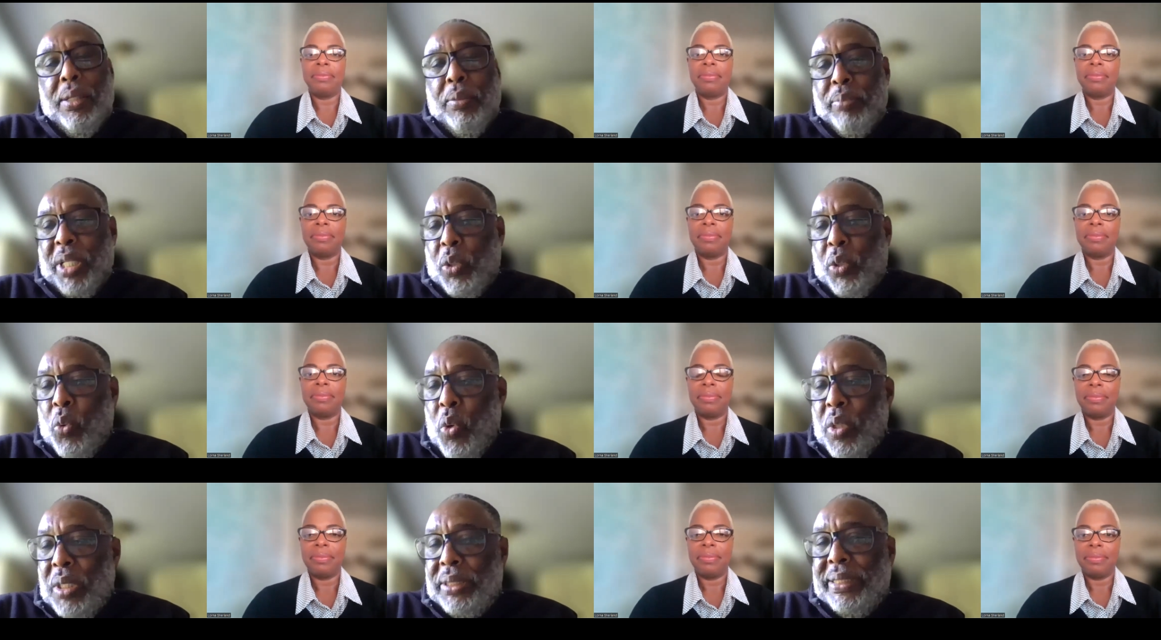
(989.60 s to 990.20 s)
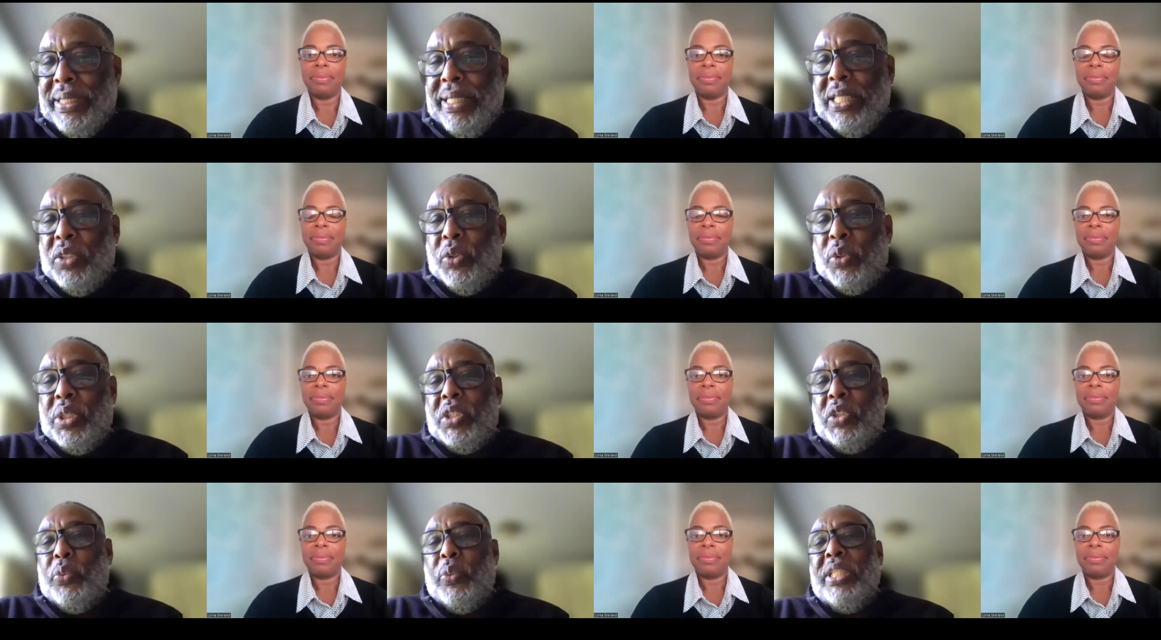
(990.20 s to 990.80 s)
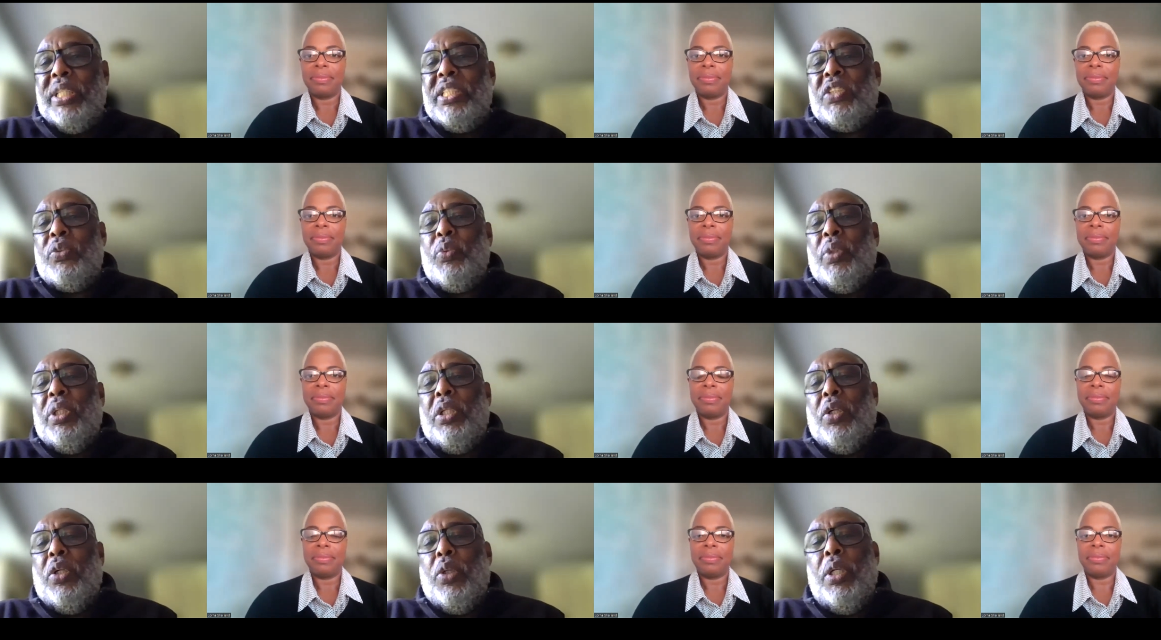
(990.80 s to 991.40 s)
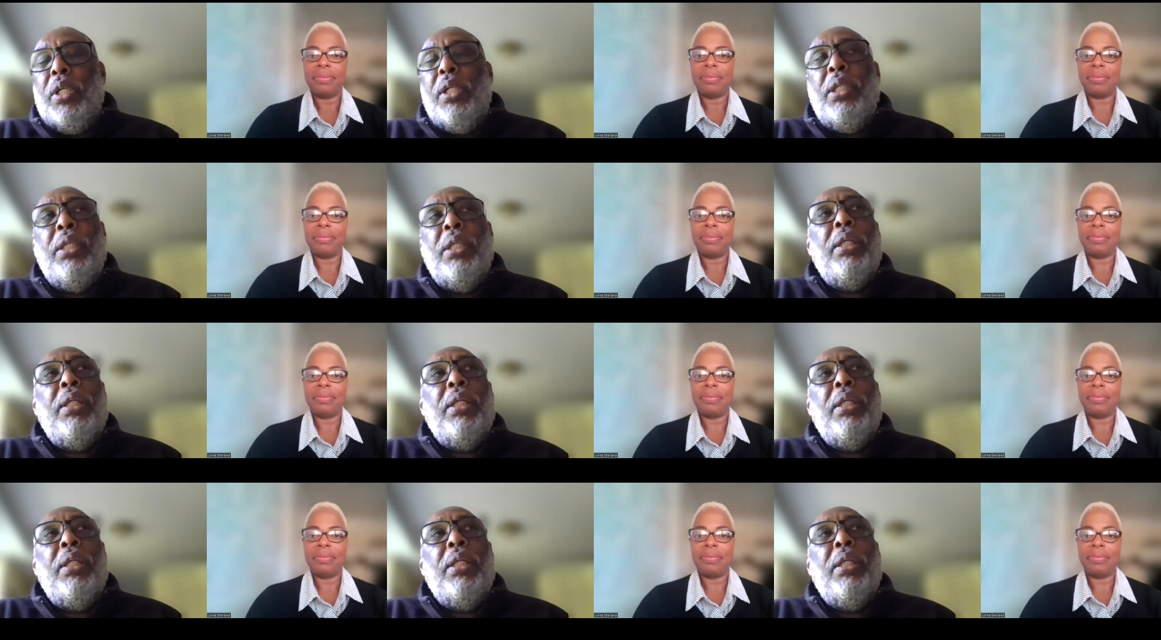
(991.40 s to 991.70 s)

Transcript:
Speaker 1: because the interest rates were low,